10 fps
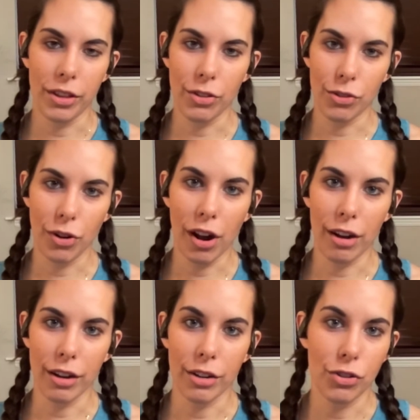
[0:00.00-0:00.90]

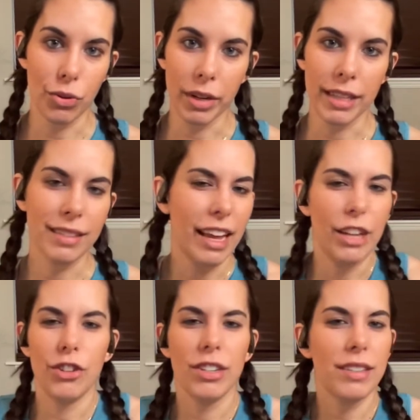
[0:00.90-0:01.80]
strong joints and
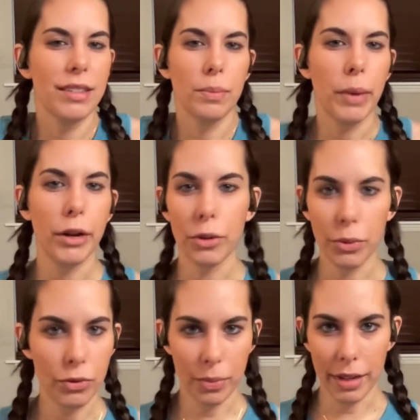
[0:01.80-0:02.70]
just better
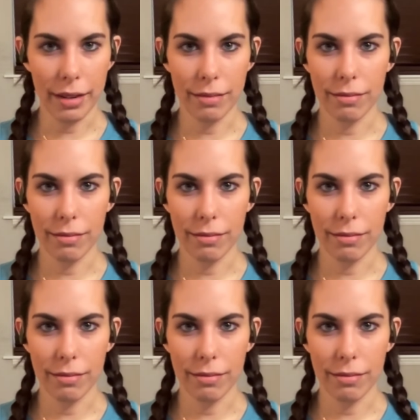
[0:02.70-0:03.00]
movement